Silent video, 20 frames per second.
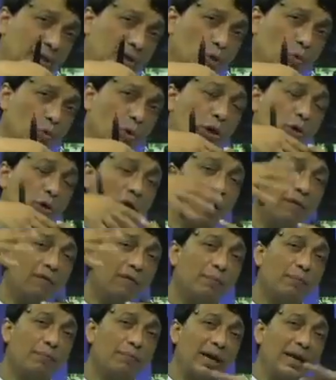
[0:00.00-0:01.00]
So when you have
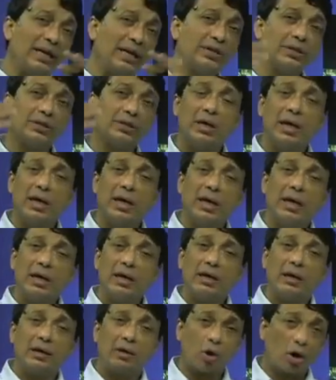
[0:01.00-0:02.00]
a bright
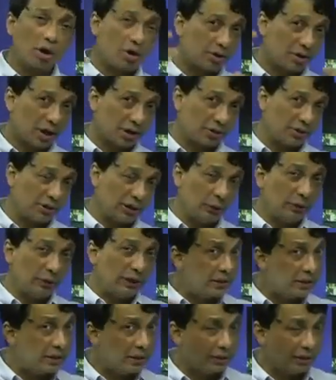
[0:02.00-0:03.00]
contrast that you can
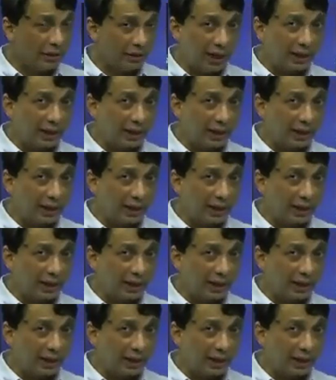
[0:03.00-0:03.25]
easily read,